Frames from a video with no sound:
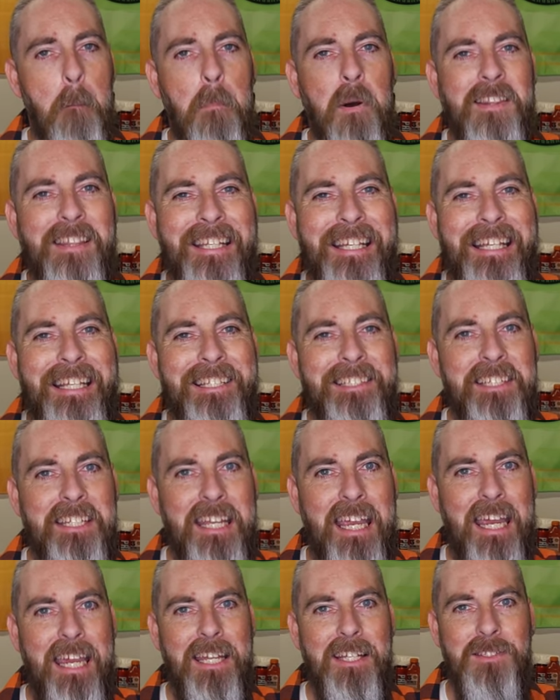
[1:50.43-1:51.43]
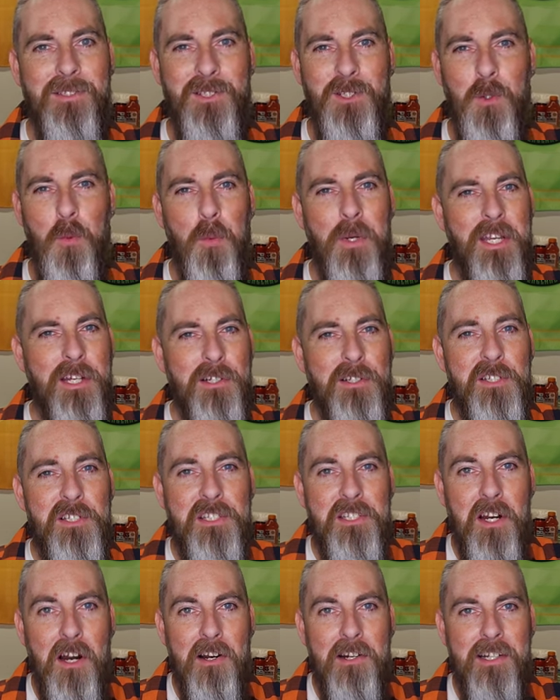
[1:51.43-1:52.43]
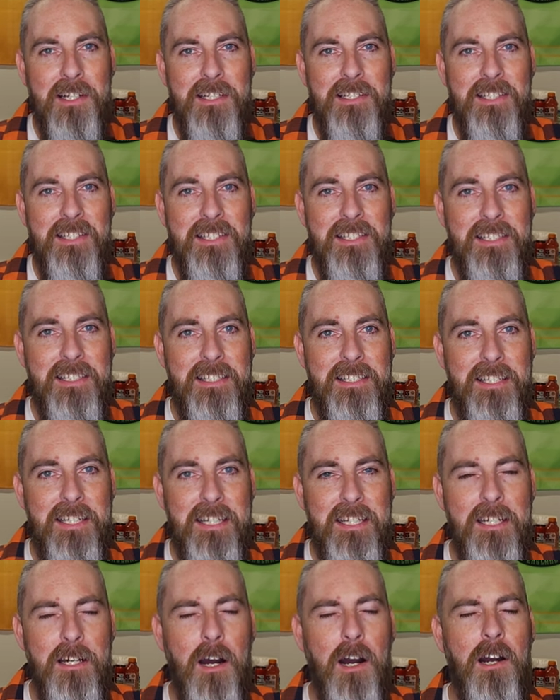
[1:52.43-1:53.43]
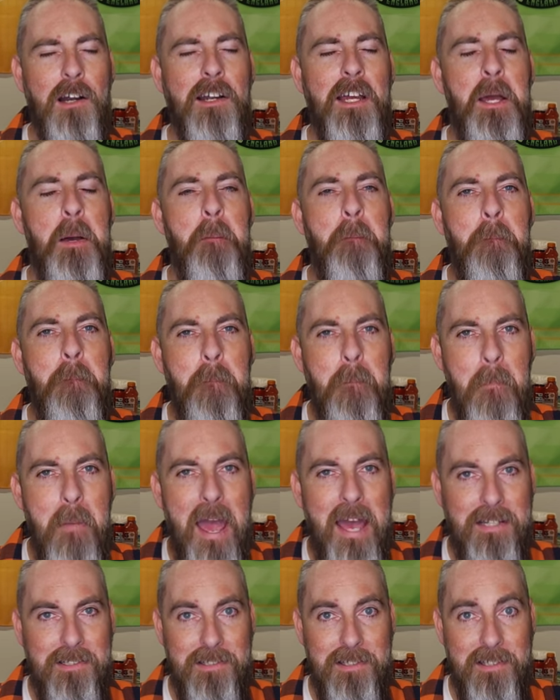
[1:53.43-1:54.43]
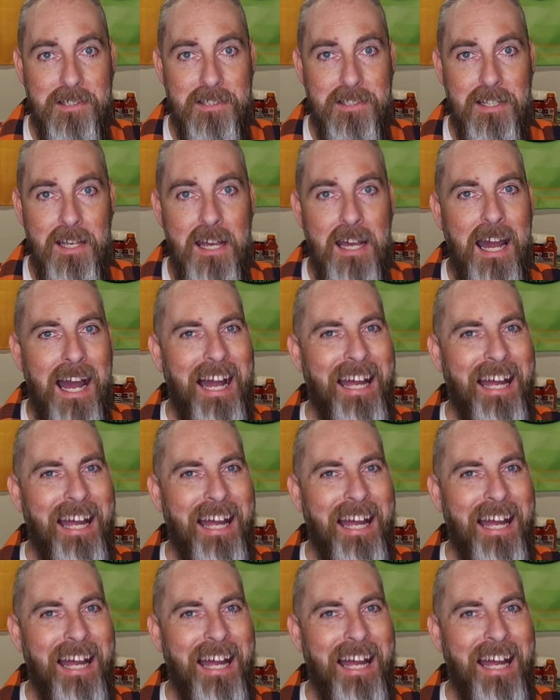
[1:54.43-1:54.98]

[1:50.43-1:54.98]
But these gains that we are starting to see are immense